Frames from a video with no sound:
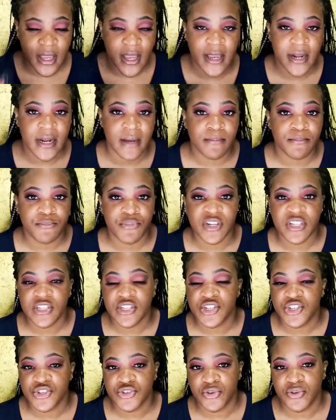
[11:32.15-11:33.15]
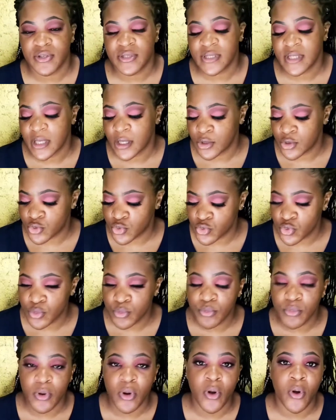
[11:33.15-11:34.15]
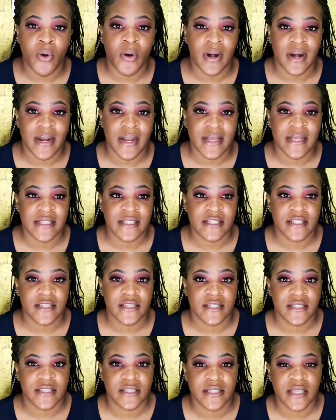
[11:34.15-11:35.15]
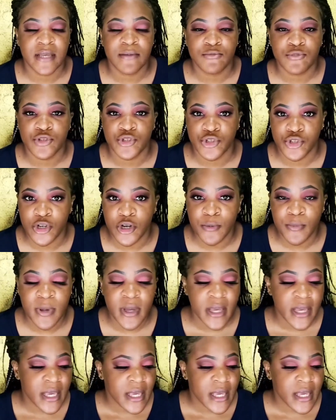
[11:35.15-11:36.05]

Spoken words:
and I'm pretty sure they do more or less the same job